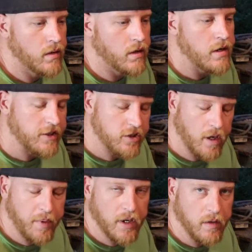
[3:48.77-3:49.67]
Next
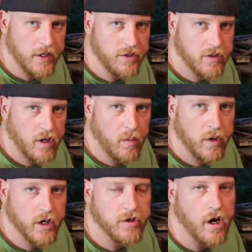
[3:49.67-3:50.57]
up on the list,
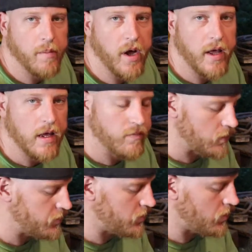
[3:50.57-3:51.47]
we're going to talk about anvils.